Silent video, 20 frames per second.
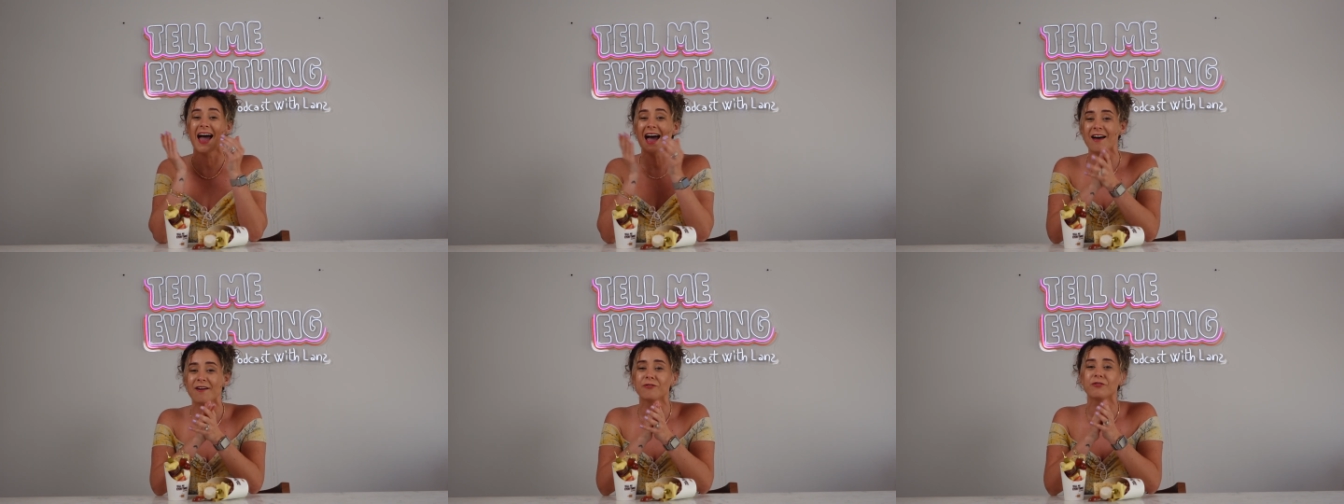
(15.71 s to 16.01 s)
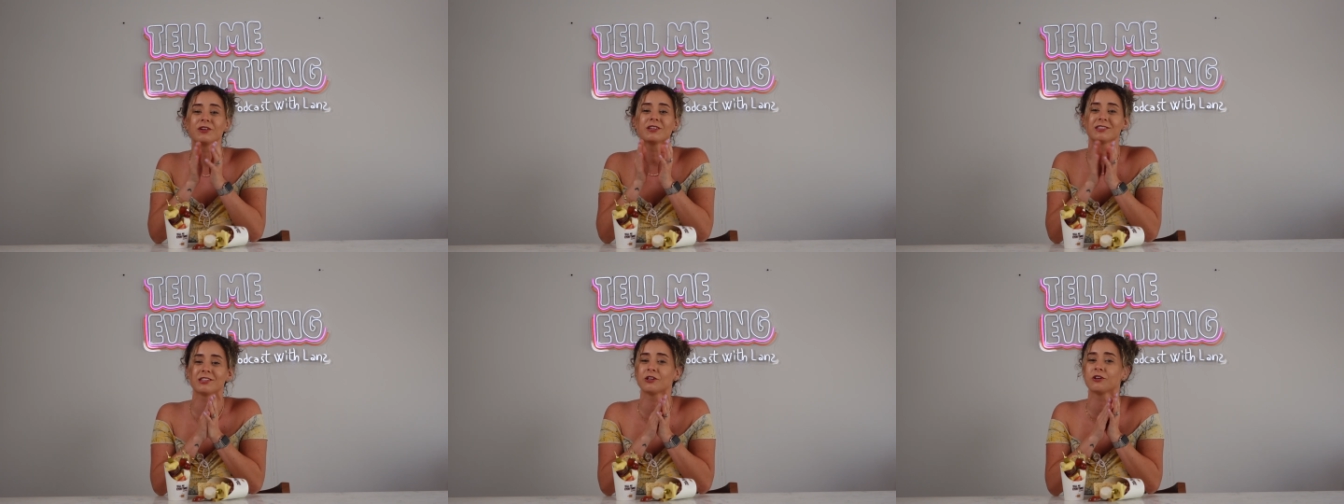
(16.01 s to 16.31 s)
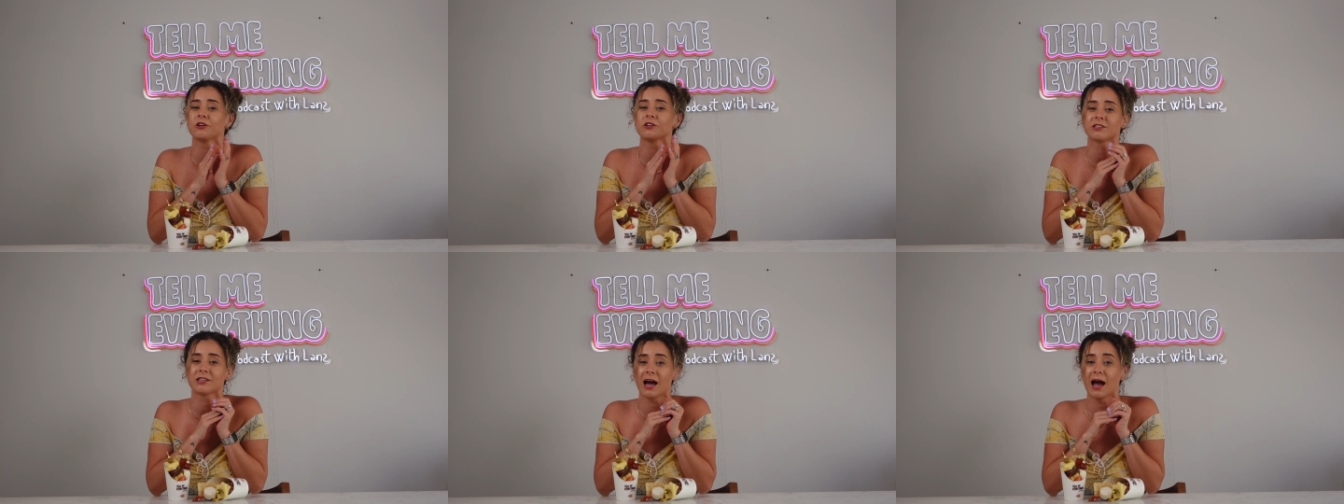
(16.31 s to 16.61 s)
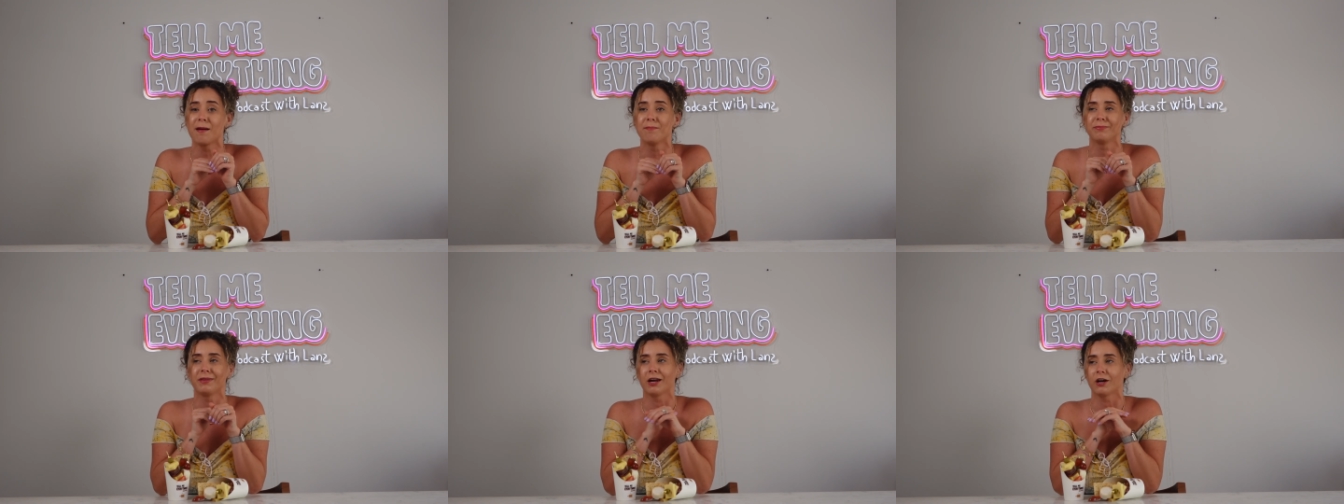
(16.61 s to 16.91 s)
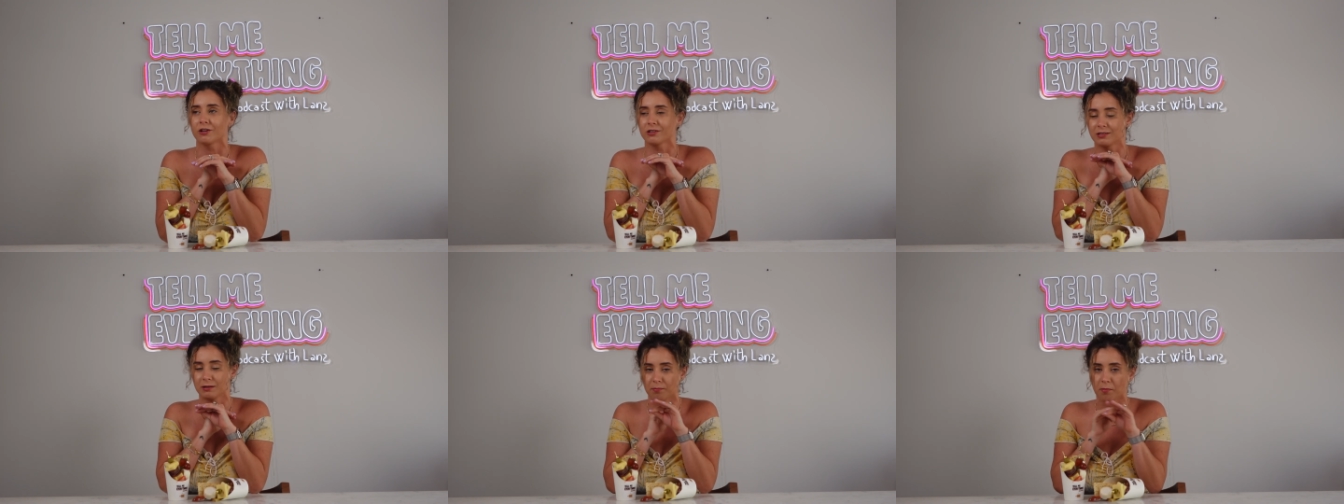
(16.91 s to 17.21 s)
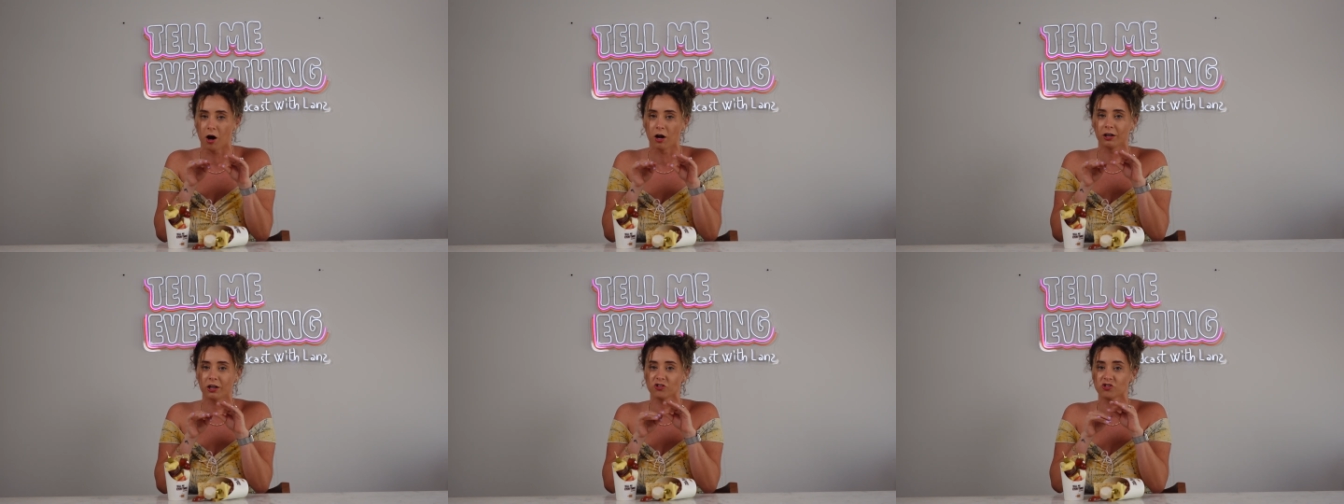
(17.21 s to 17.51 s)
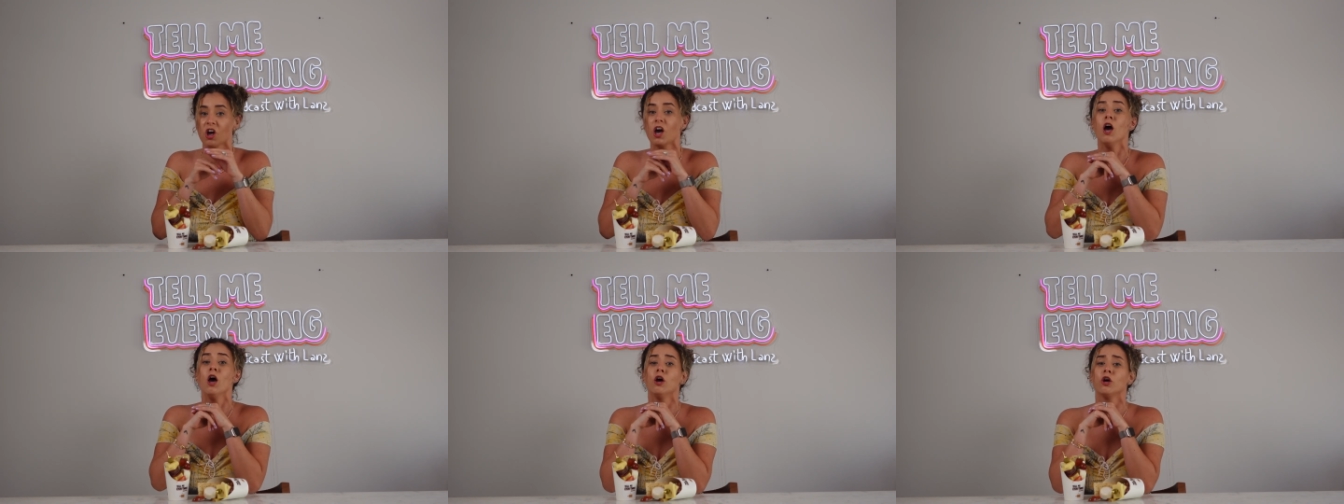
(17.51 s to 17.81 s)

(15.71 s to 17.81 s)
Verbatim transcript: every single time they are demolished.